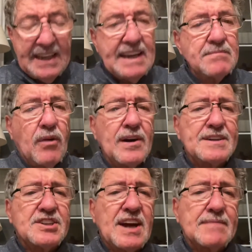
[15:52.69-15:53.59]
In
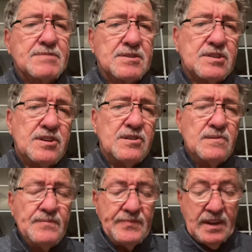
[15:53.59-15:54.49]
Mark chapter
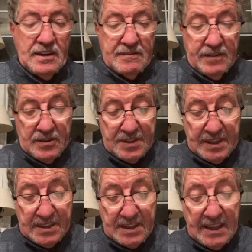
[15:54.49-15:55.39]
2,
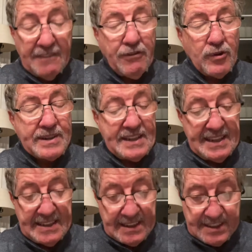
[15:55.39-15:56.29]
verses
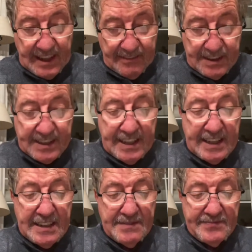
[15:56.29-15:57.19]
14 to
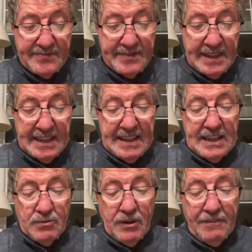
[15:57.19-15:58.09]
17,
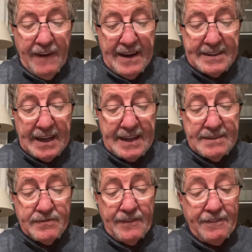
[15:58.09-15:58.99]
we found
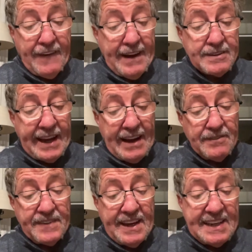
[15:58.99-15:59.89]
out, found
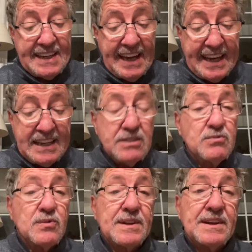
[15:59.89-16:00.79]
out that he
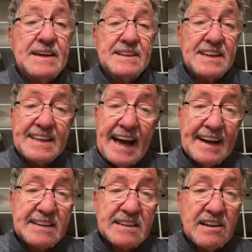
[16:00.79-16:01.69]
ate with the
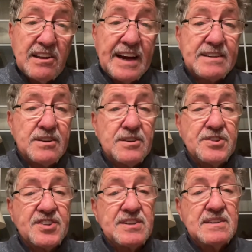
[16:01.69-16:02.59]
tax
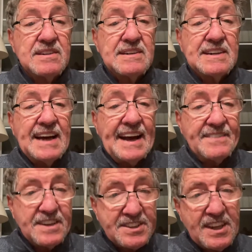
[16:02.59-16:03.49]
collectors
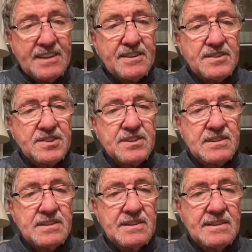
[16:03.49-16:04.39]
and the sinners.
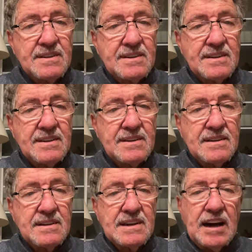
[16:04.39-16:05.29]

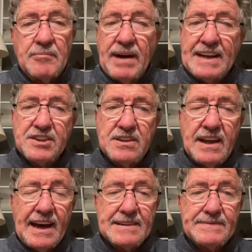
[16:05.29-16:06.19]
Imagine
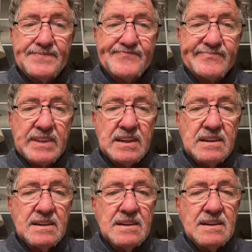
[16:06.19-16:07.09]
that.
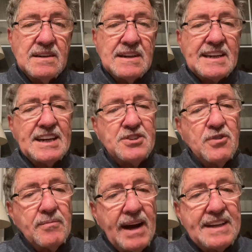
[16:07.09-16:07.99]
Can you
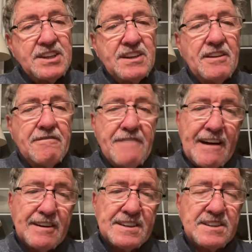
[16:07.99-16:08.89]
imagine the
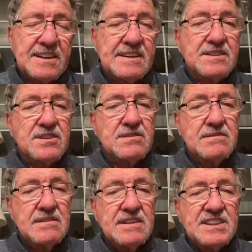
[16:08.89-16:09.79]
Pharisees
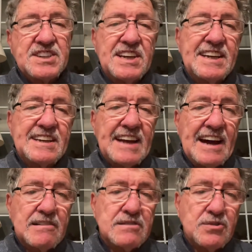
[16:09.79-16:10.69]
sitting
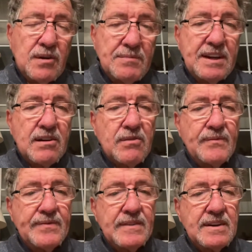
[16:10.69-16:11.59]
down to a meal
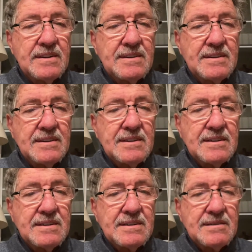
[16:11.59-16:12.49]

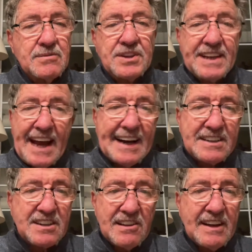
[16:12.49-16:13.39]
with the
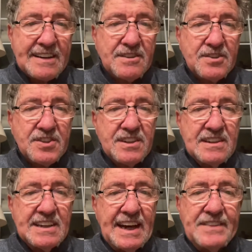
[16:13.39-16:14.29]
tax collectors
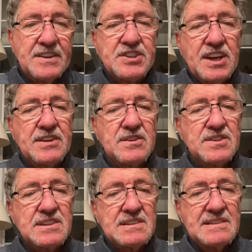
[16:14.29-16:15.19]
and the sinners?